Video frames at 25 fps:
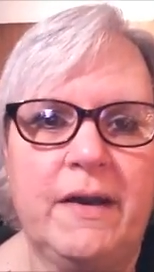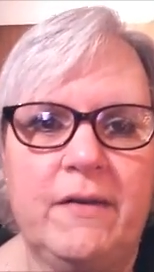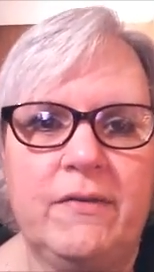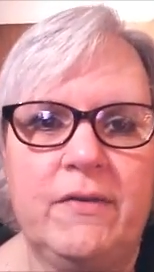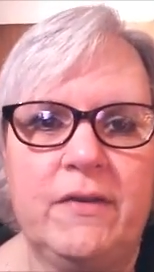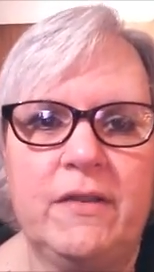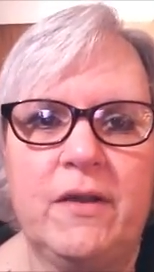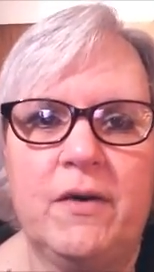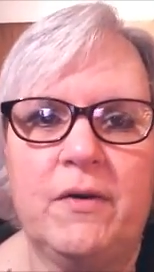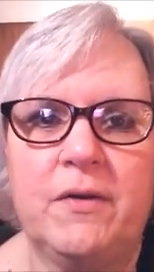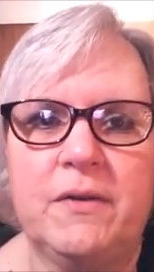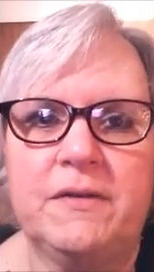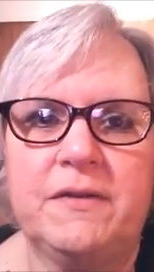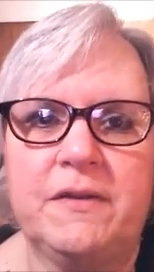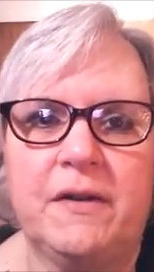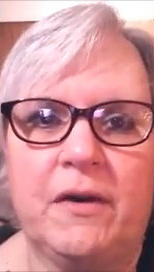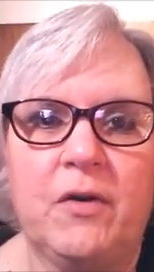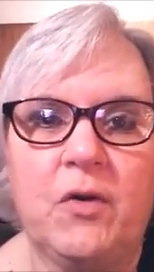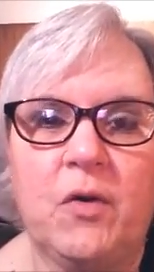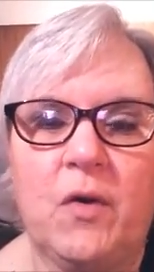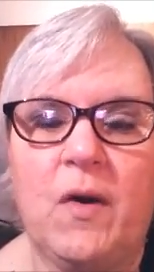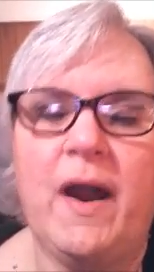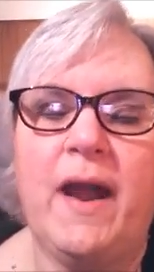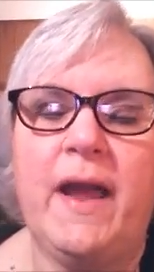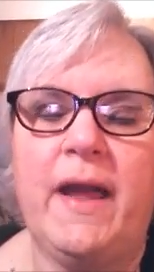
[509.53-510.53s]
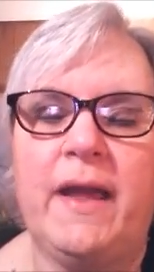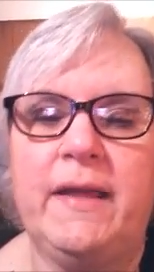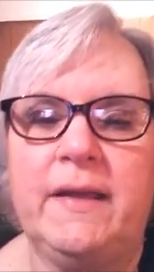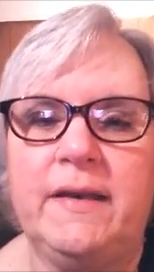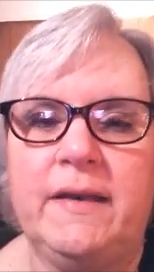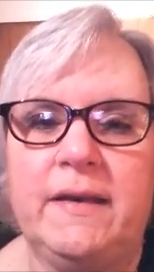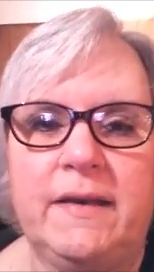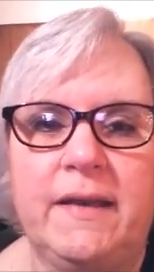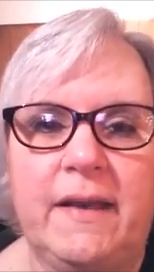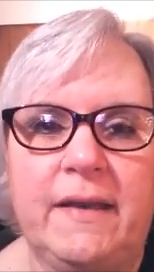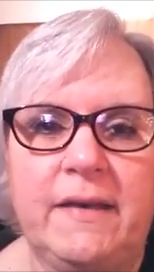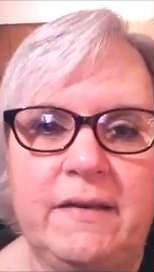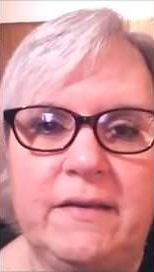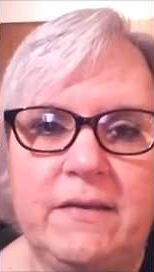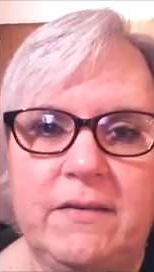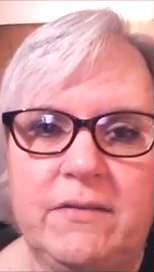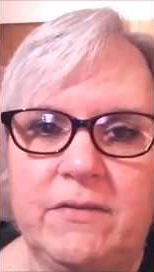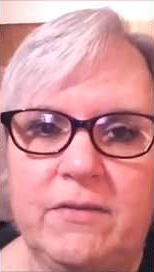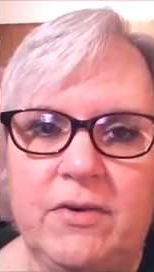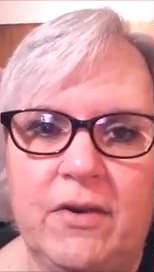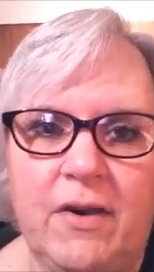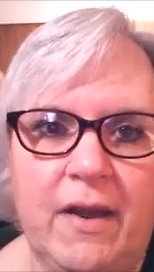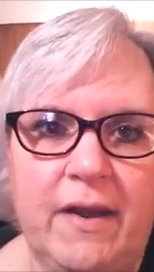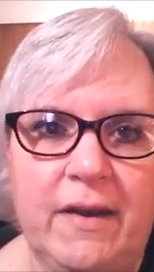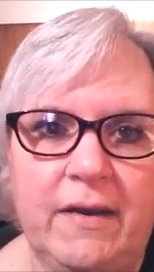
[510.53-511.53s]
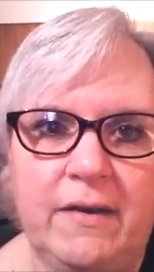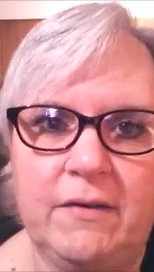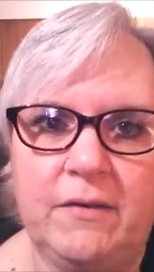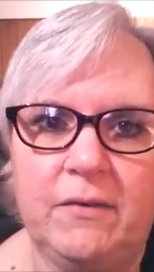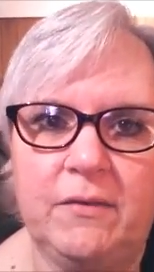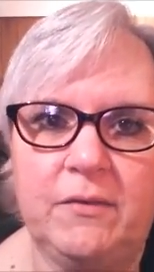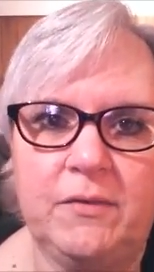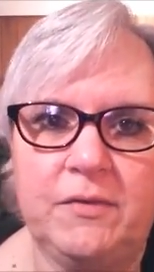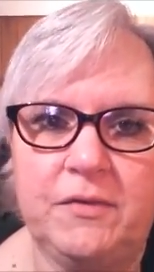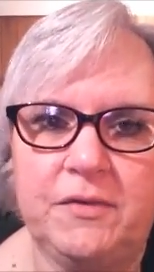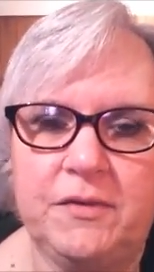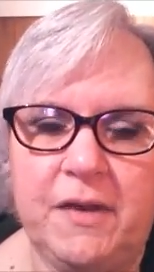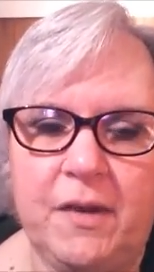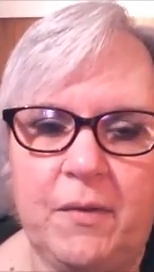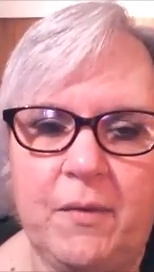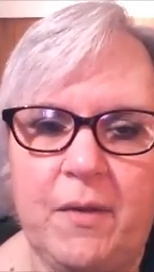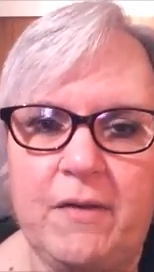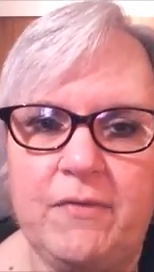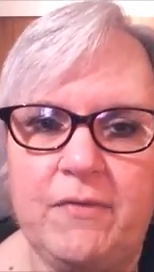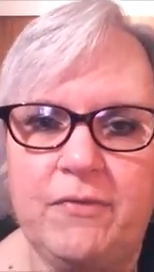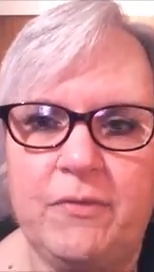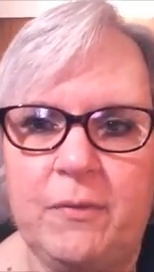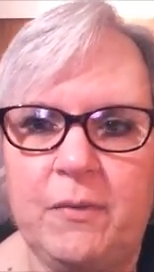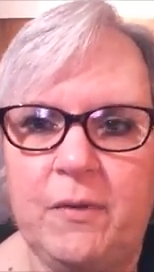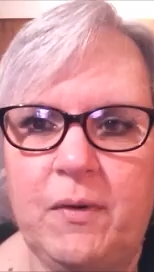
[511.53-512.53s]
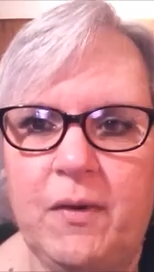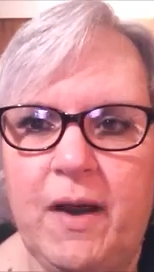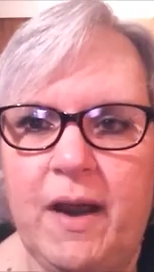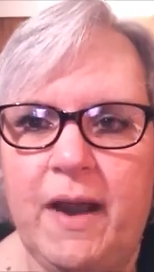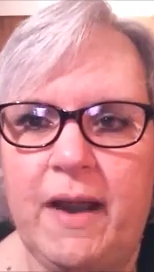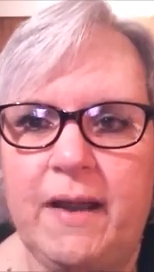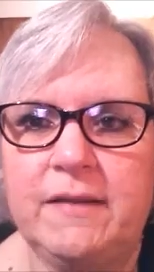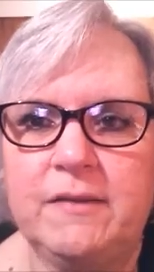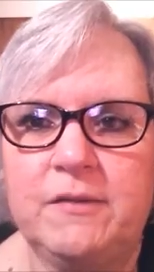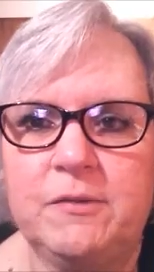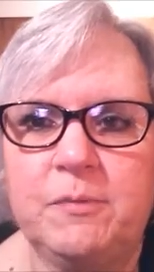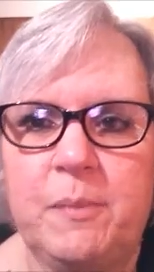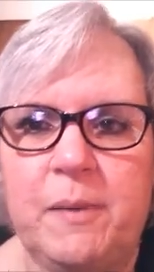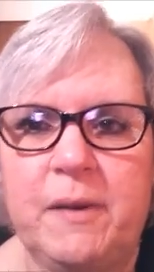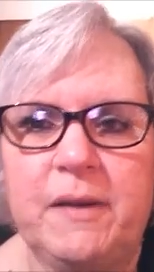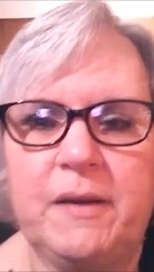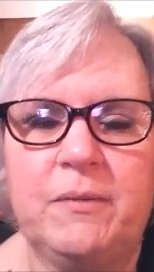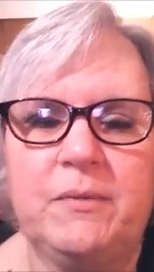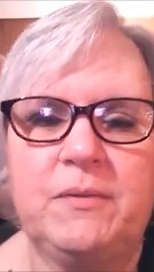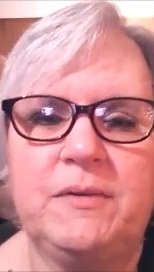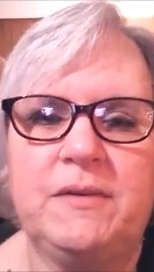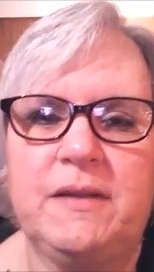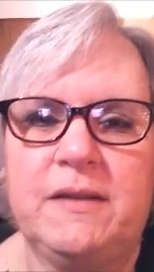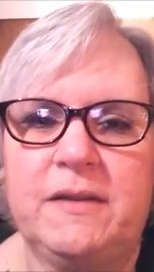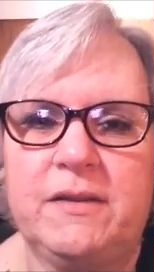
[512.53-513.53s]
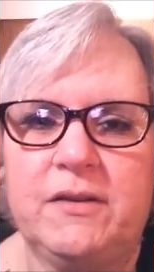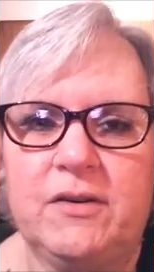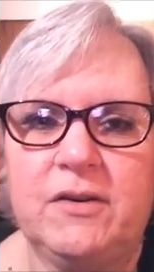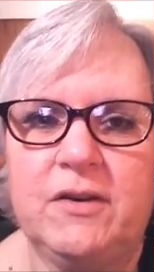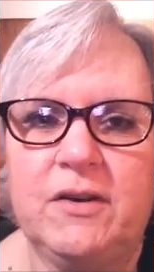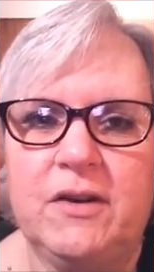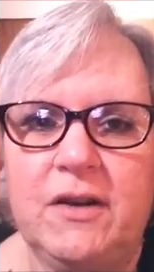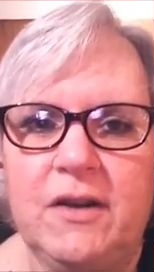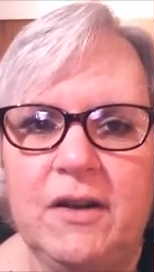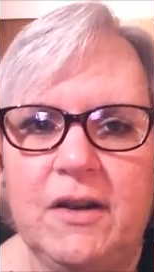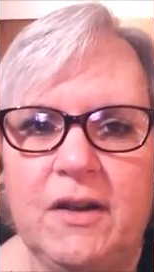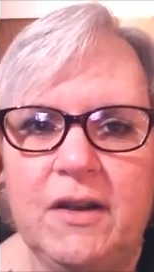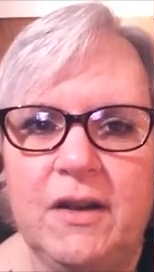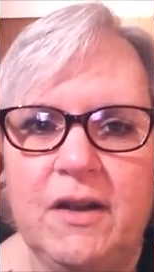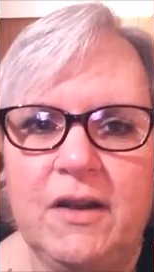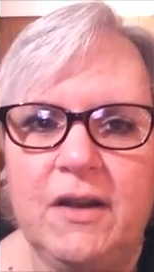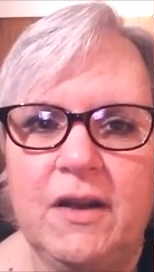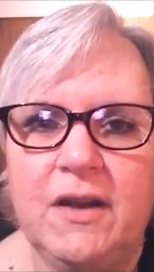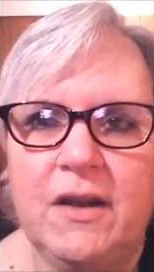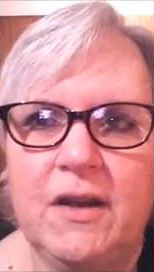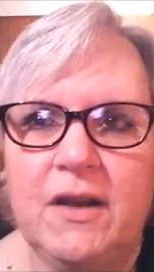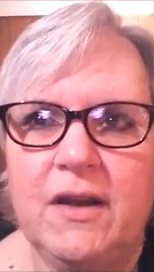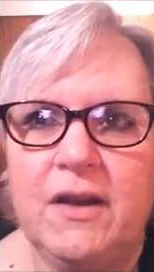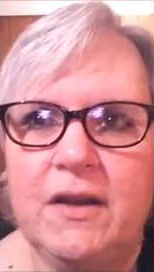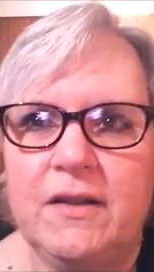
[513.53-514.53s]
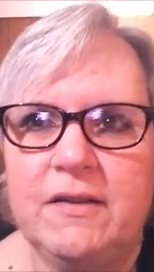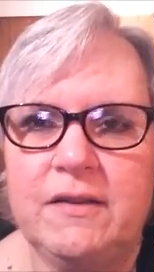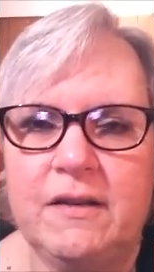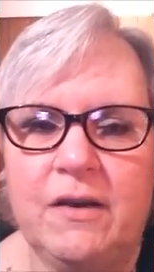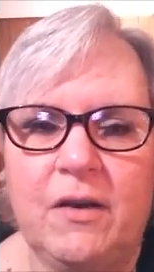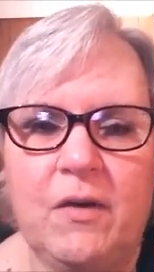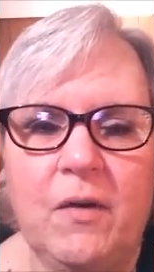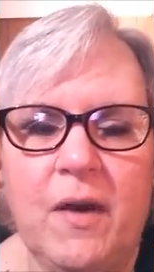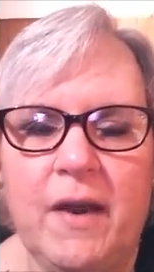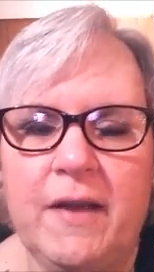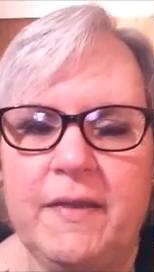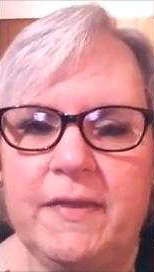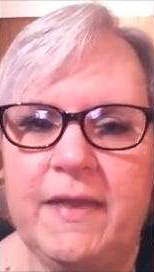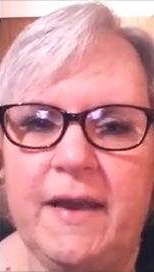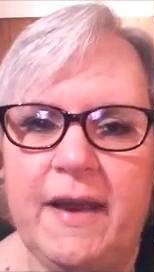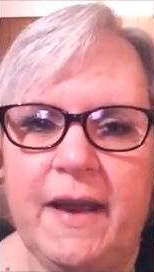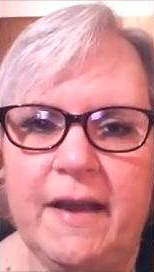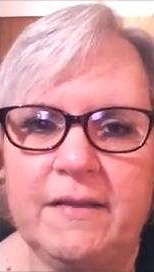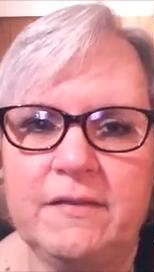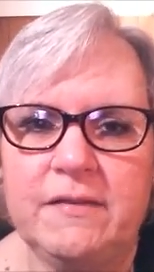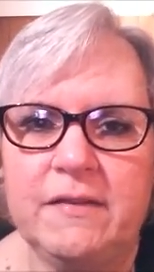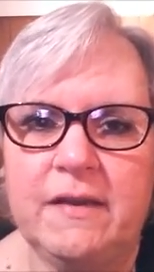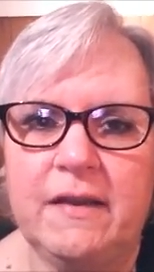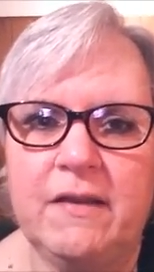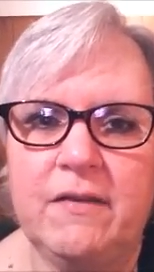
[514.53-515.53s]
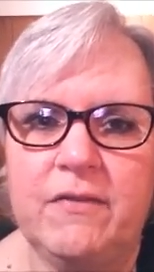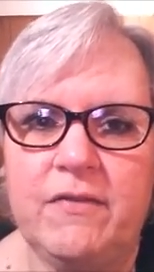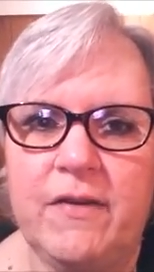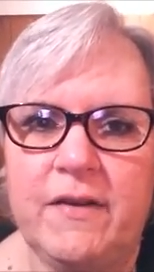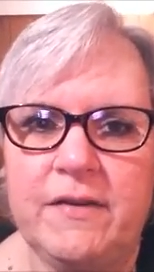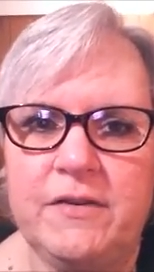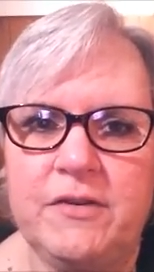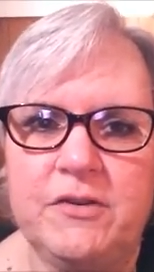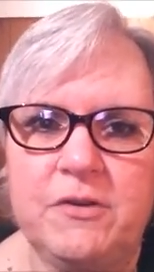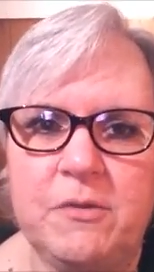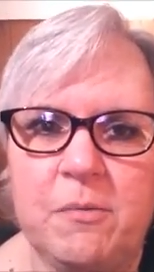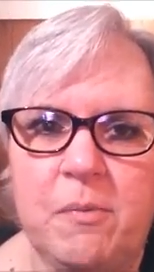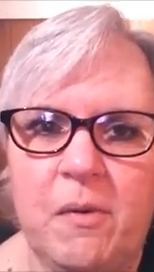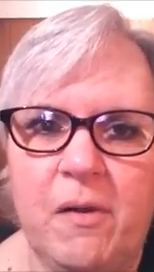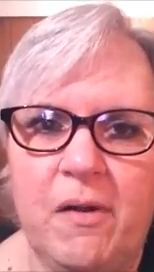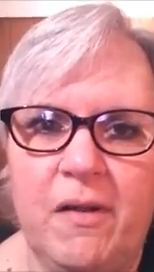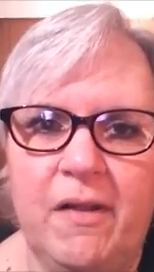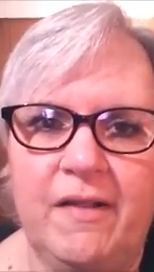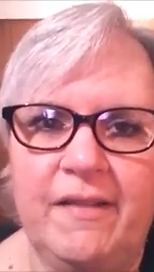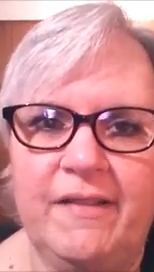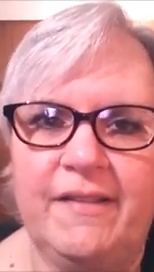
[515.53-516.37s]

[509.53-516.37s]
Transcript: even though it's a grain, and I try and stay away from grains, but it was either it's a grain that acts like a vegetable.